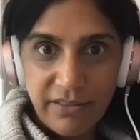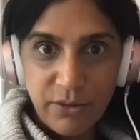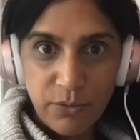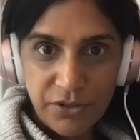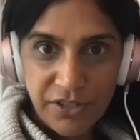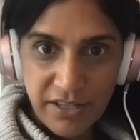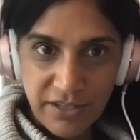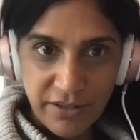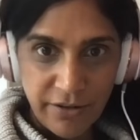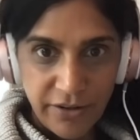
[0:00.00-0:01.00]
the worst
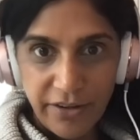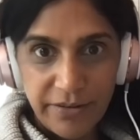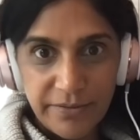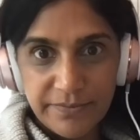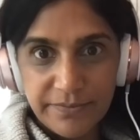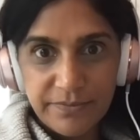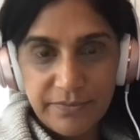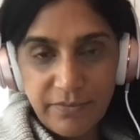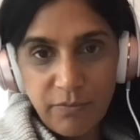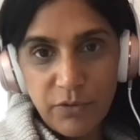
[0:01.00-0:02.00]
case scenario
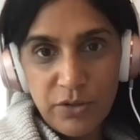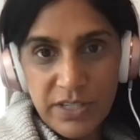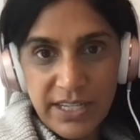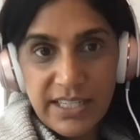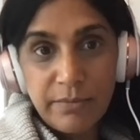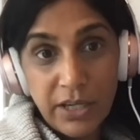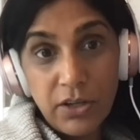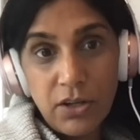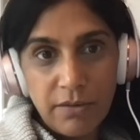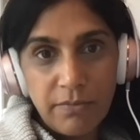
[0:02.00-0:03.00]
using some legal.